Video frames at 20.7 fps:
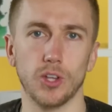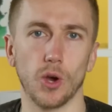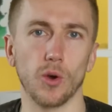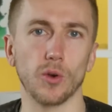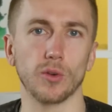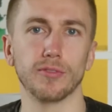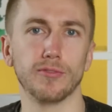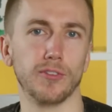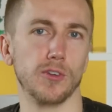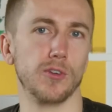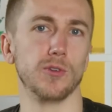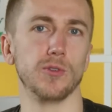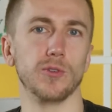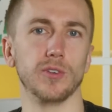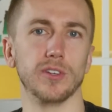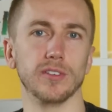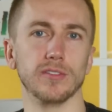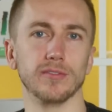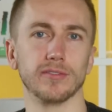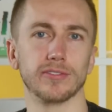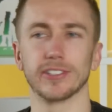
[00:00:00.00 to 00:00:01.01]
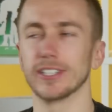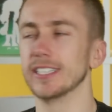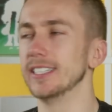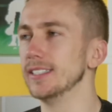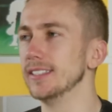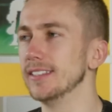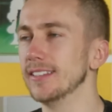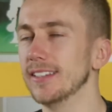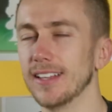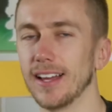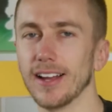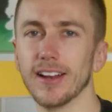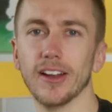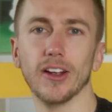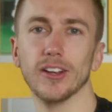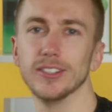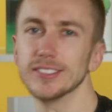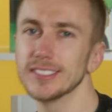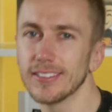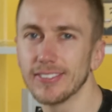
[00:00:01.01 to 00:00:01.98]
dog food and free, I
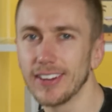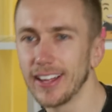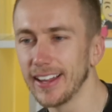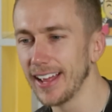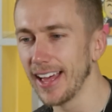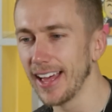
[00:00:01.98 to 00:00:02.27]
don't know, stuff like